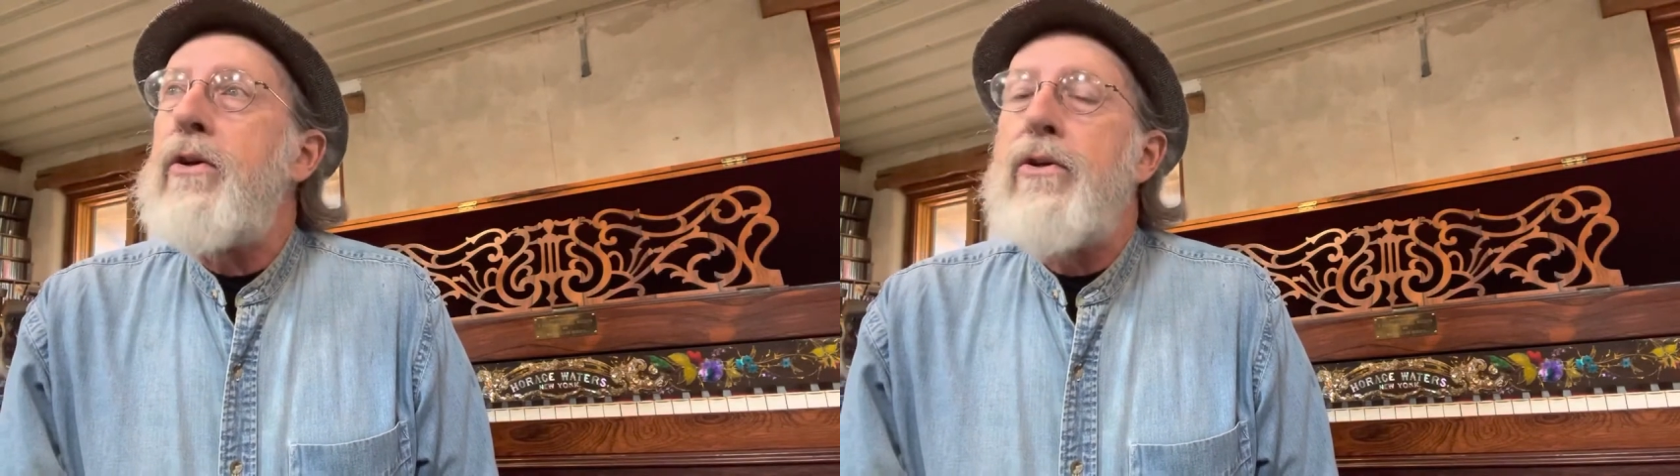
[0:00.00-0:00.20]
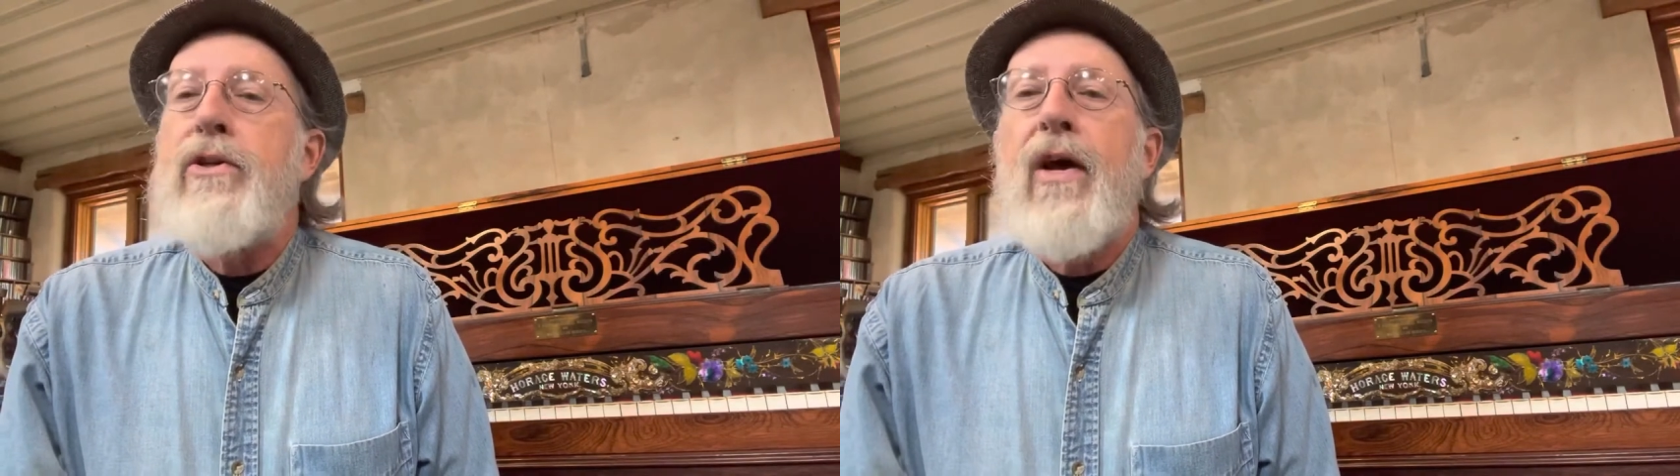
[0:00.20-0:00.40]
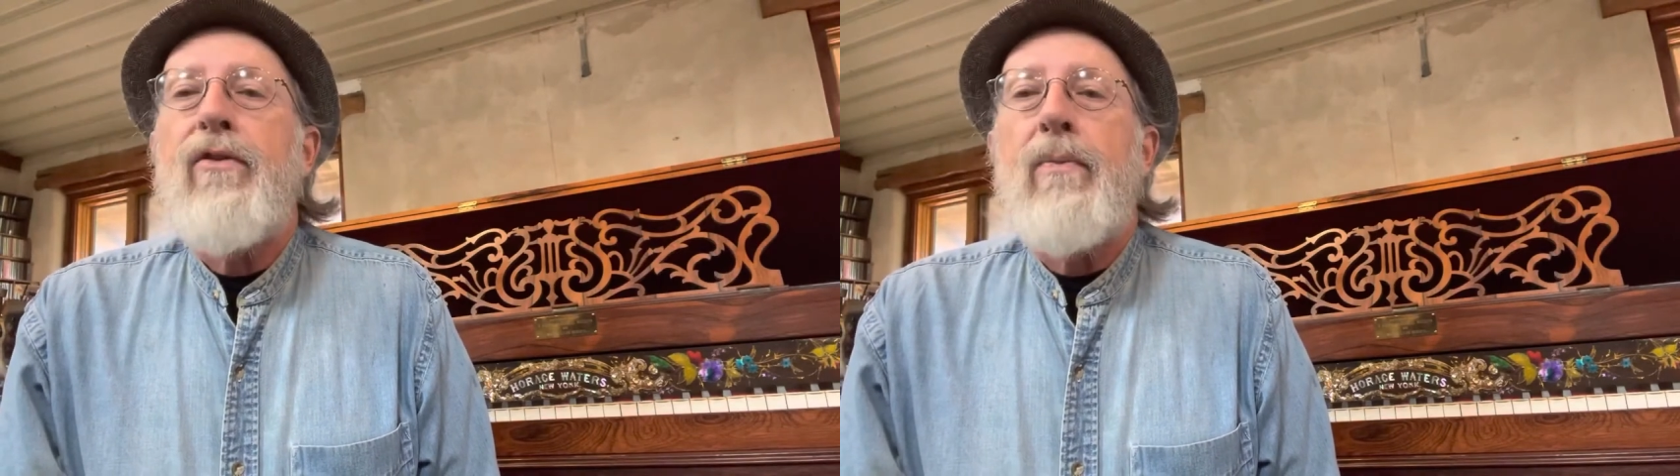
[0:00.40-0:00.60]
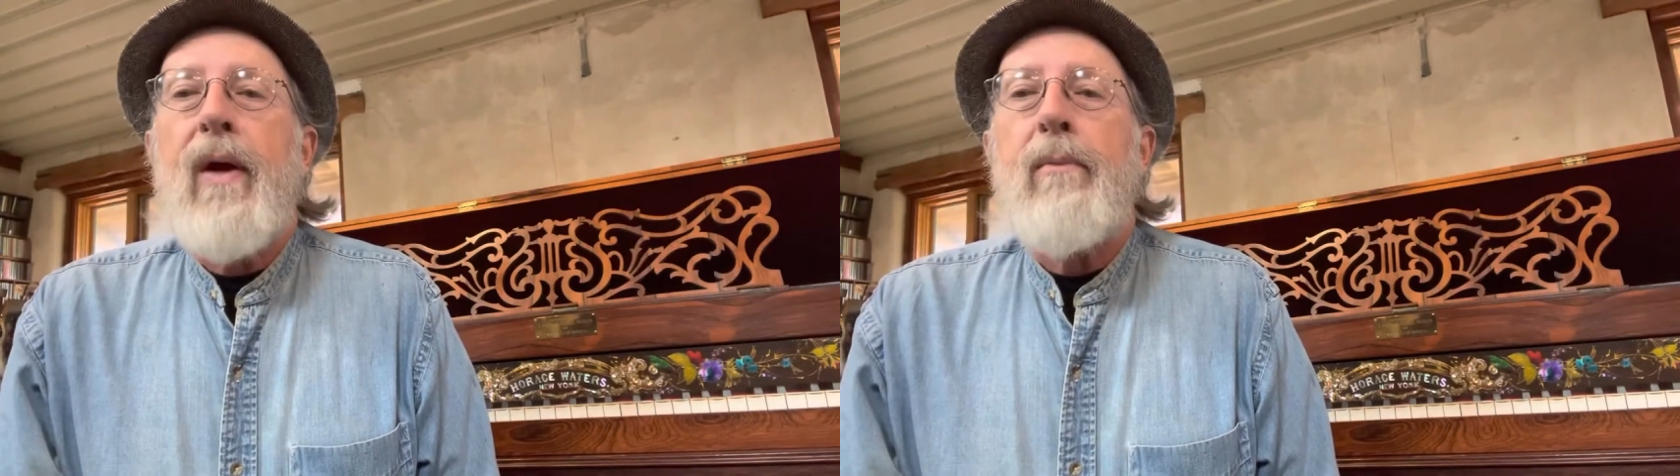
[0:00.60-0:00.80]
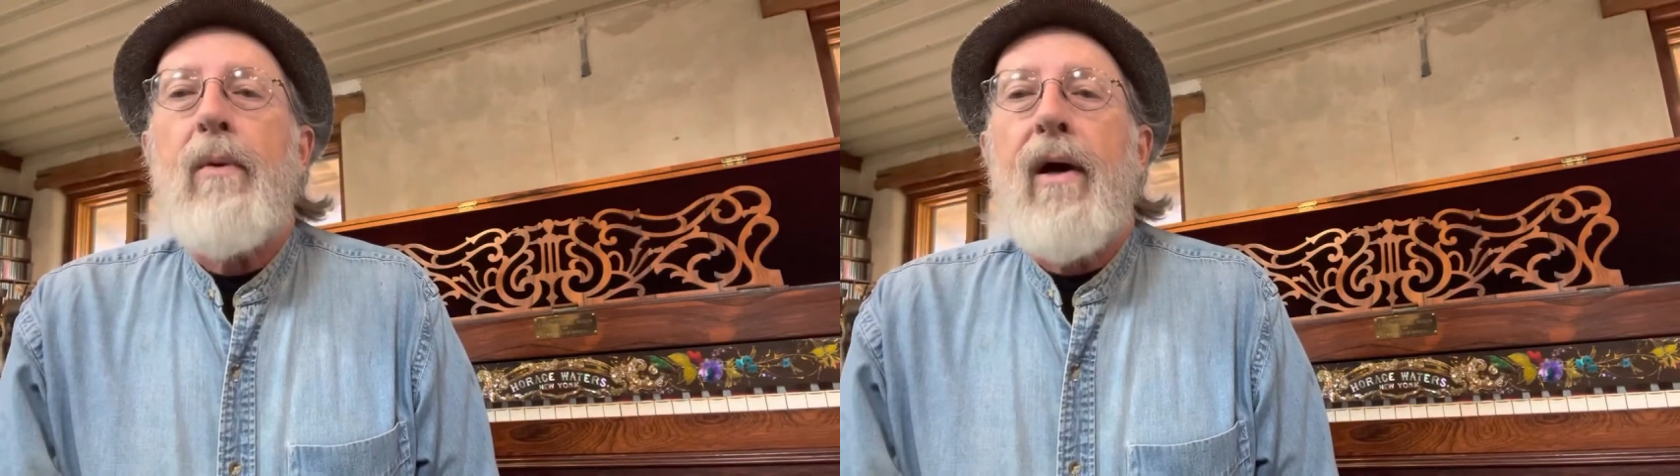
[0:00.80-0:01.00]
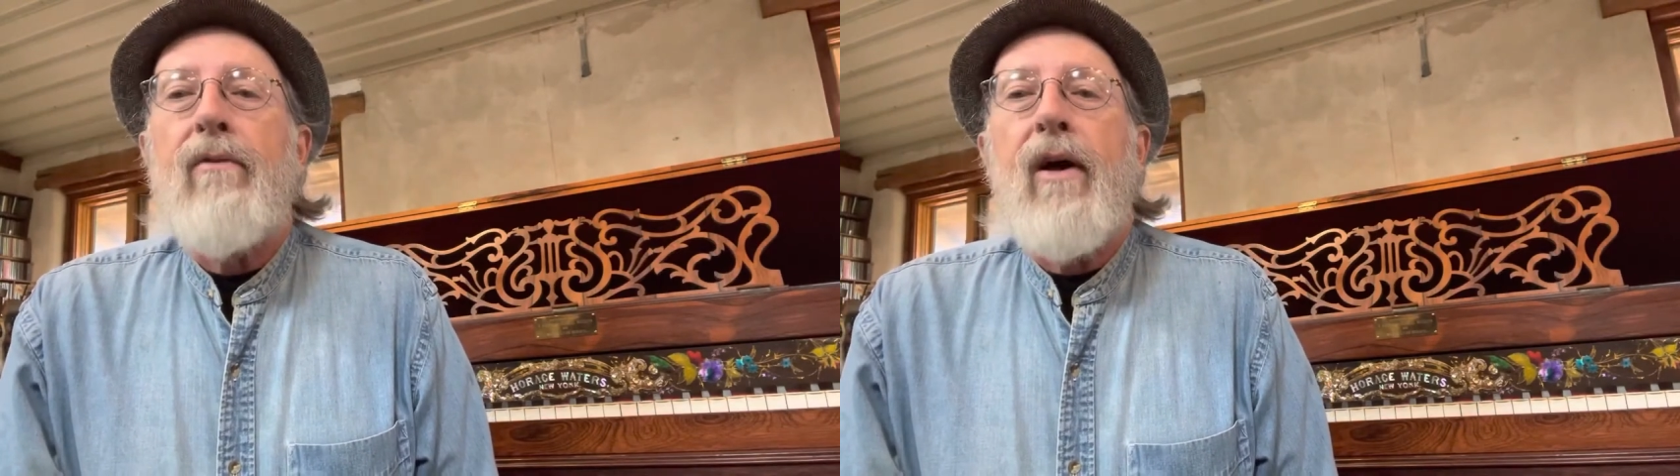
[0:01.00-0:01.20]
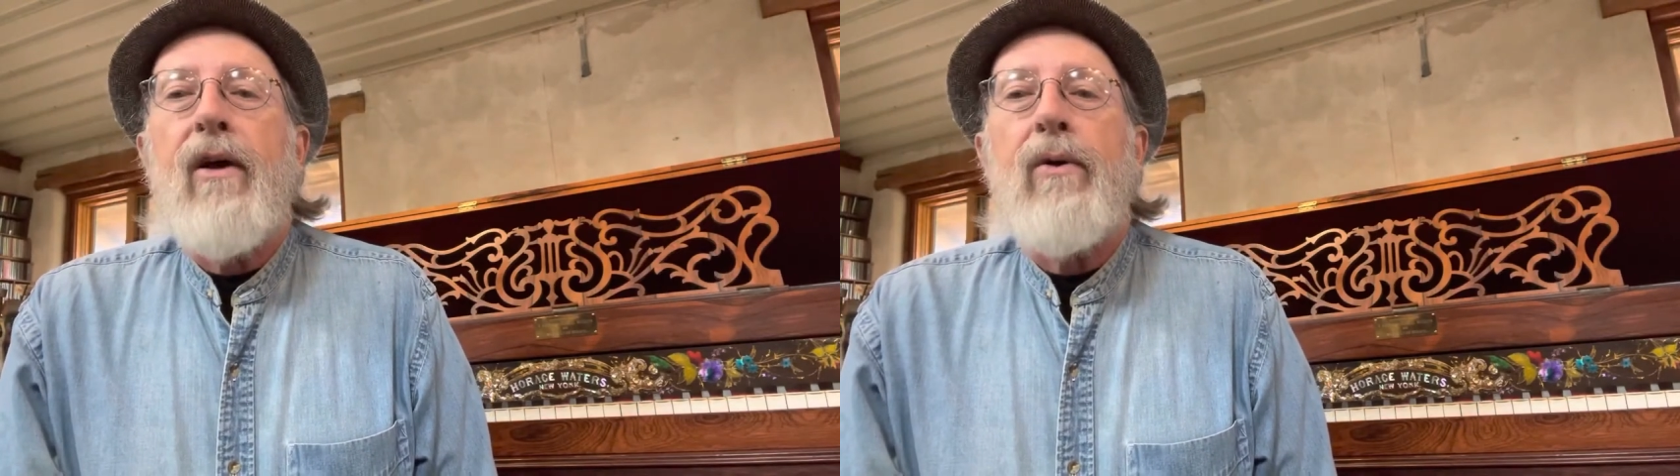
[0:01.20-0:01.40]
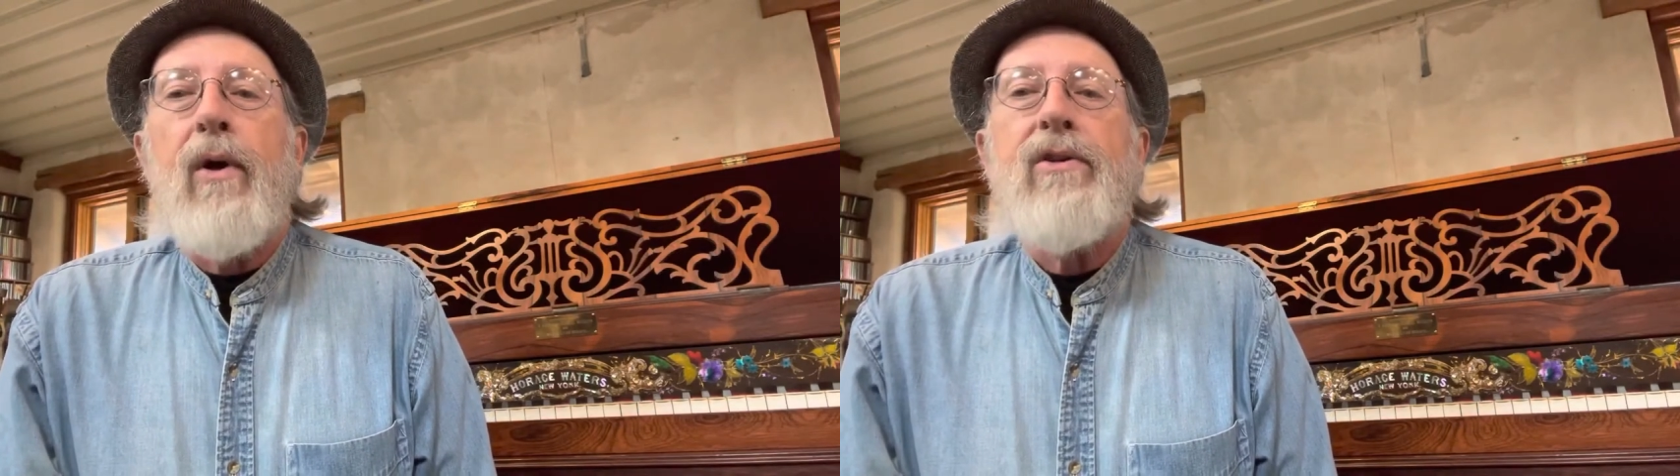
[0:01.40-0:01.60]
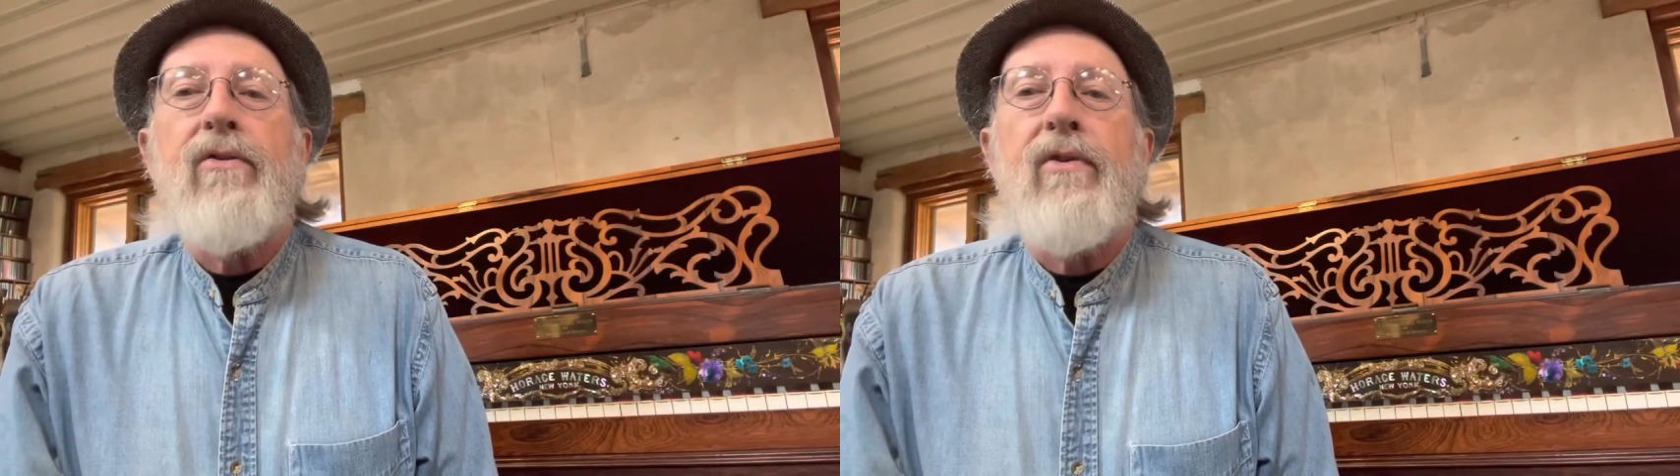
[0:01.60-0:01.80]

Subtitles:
You'll just have to pay me my evaluation